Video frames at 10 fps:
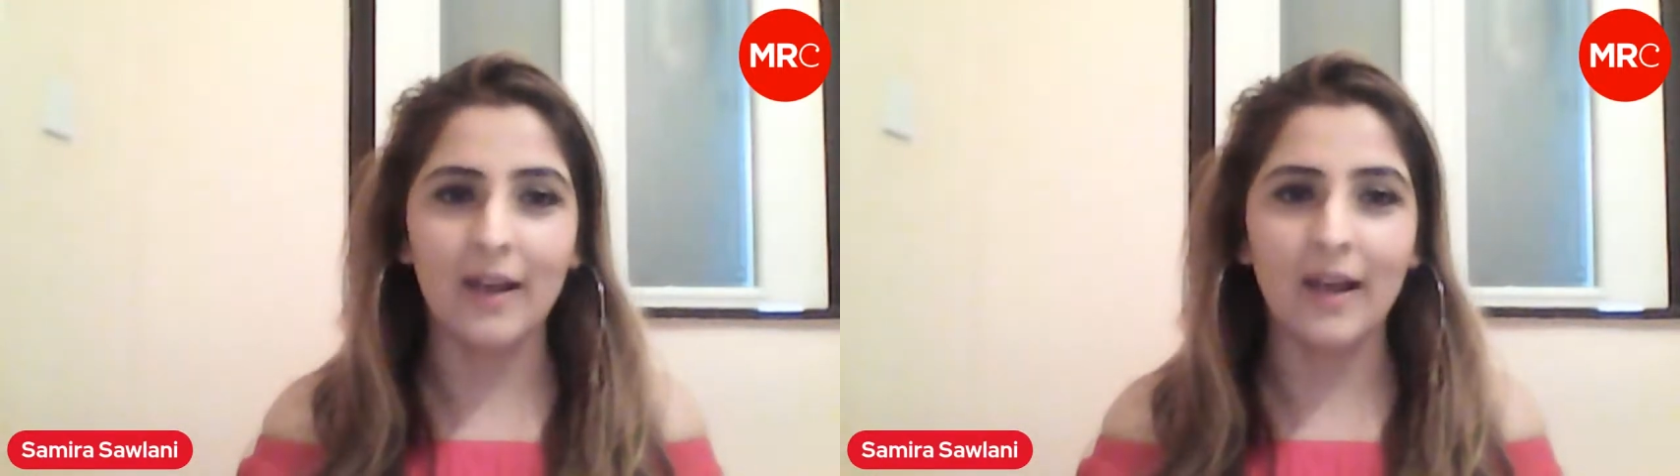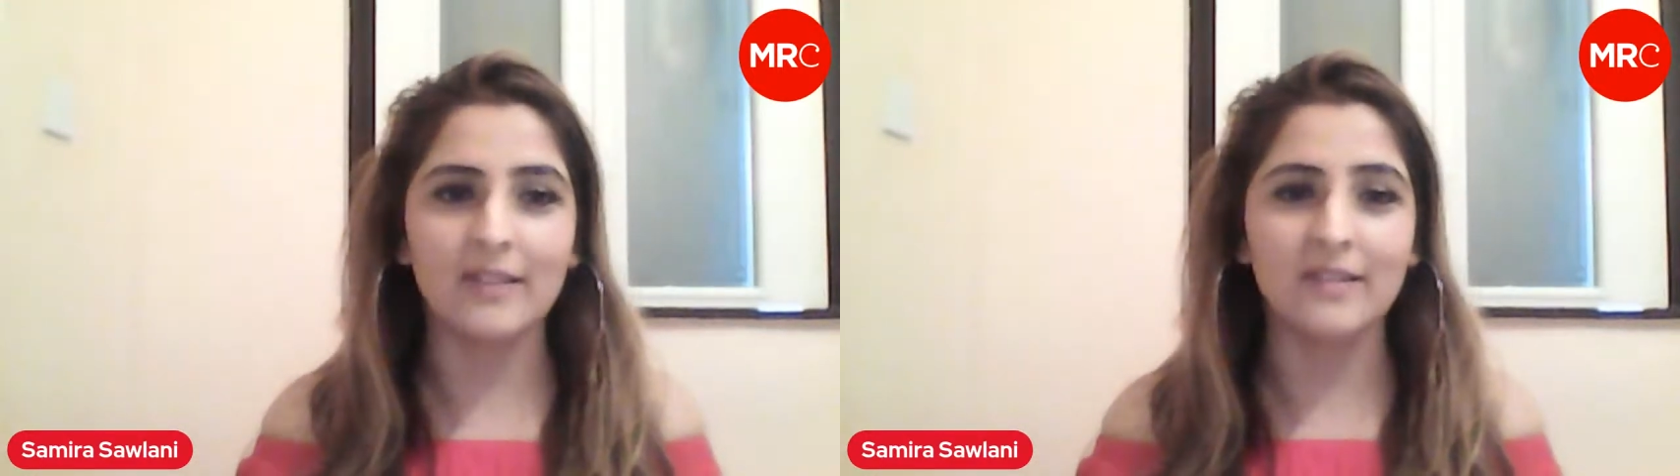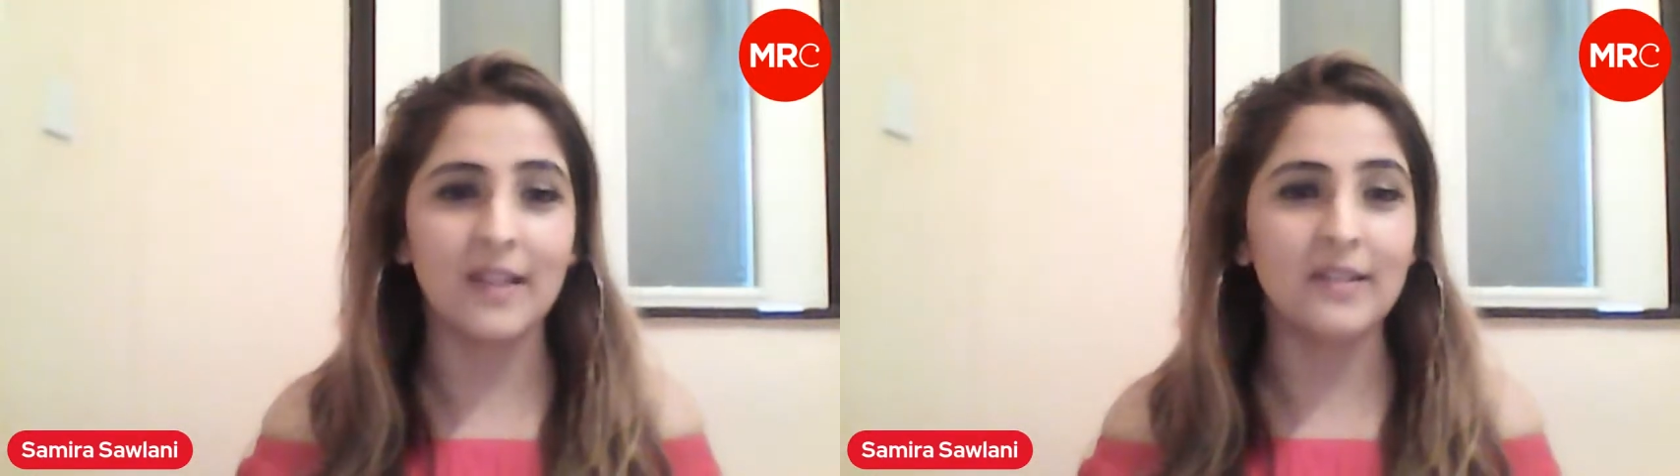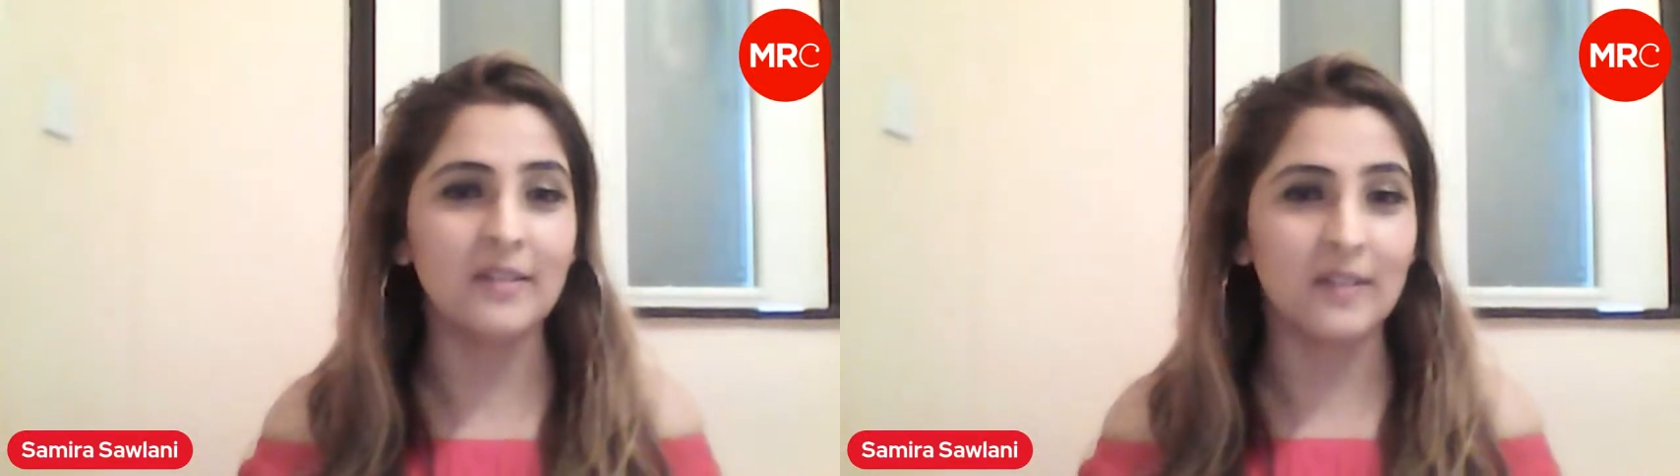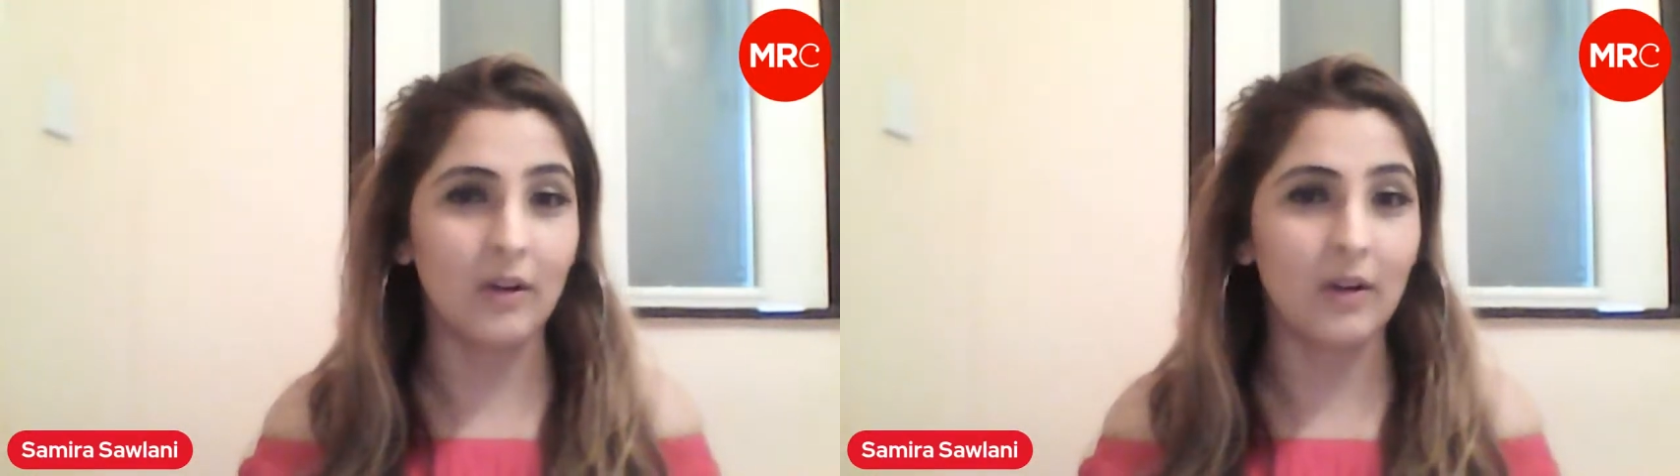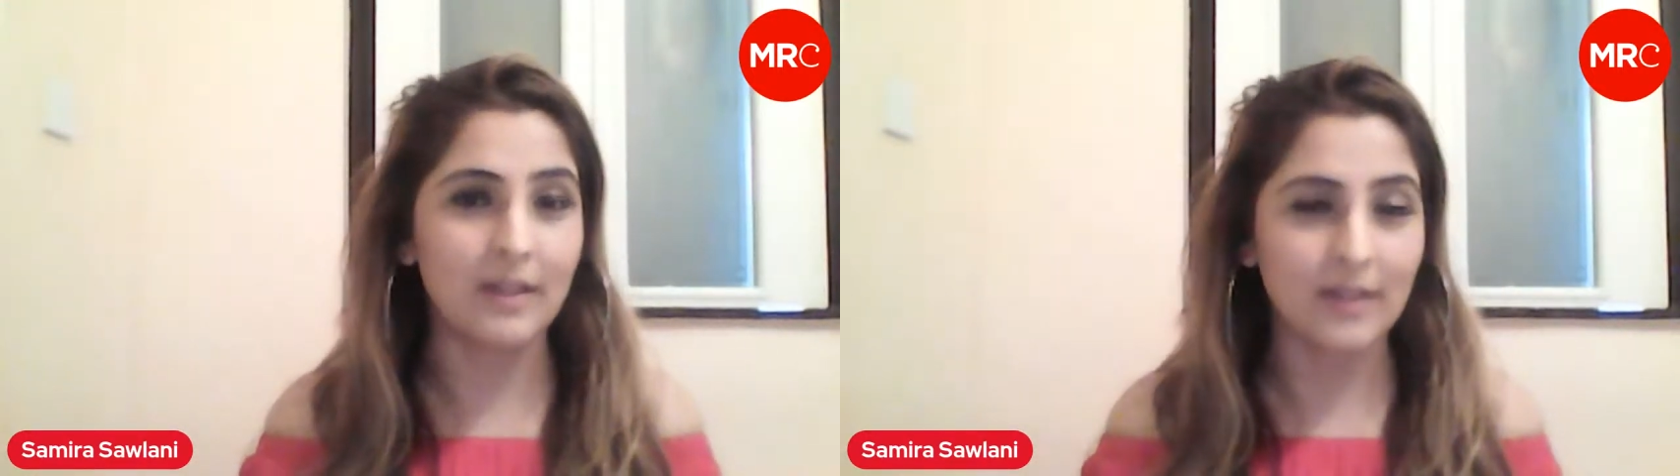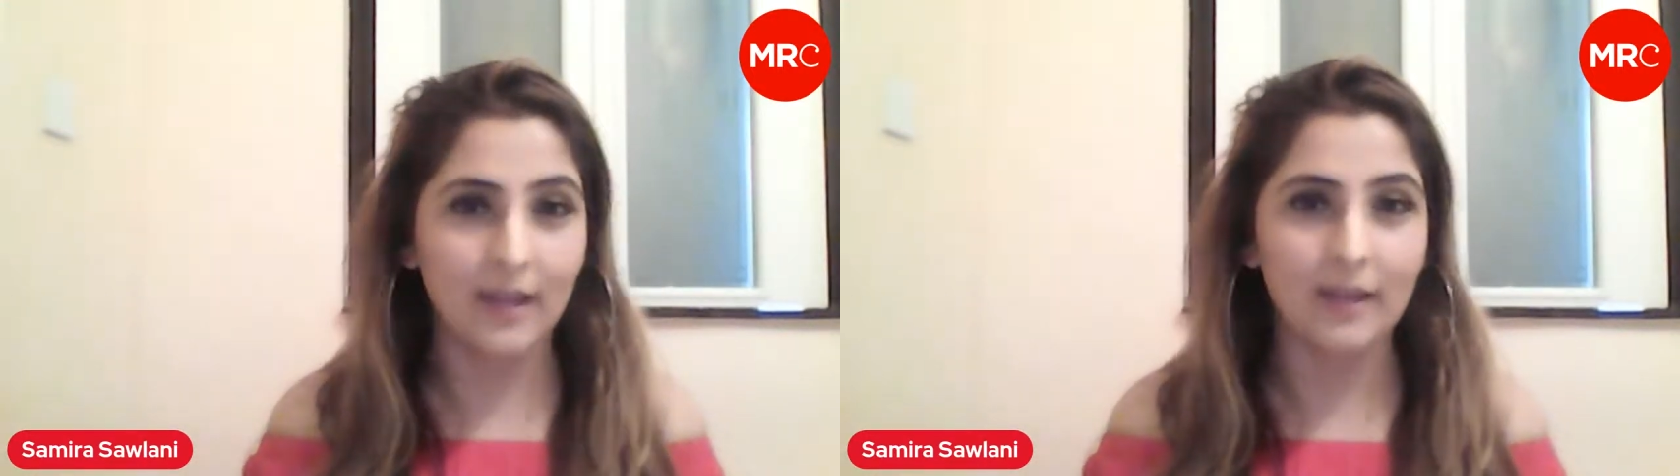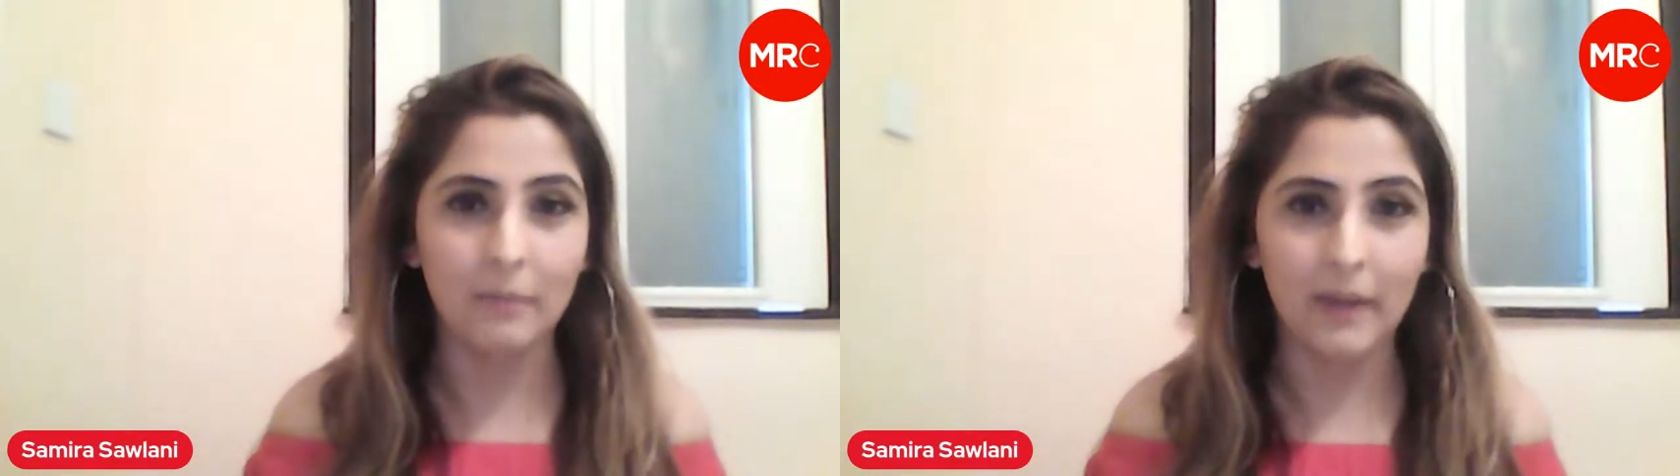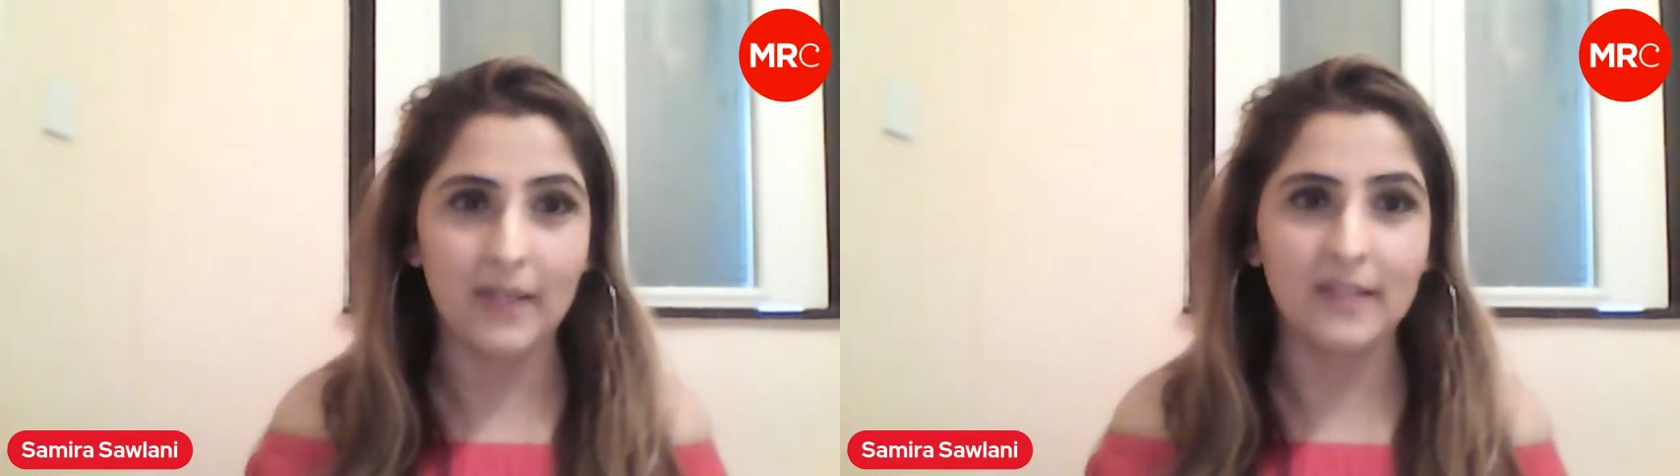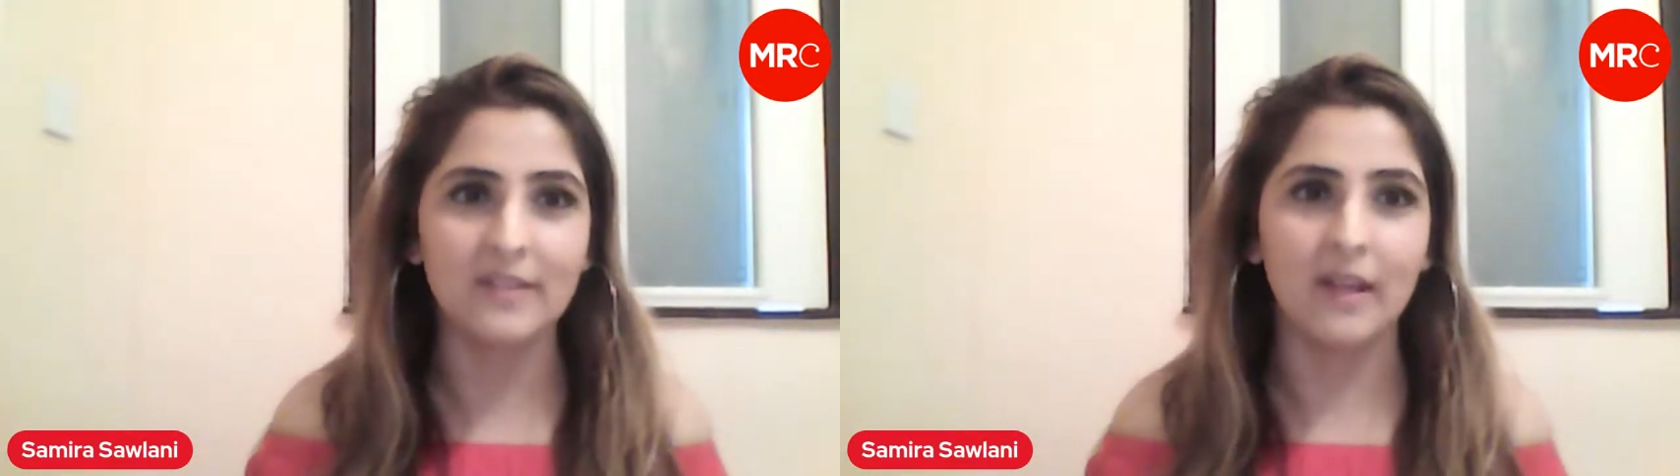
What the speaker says: has necessarily taken place.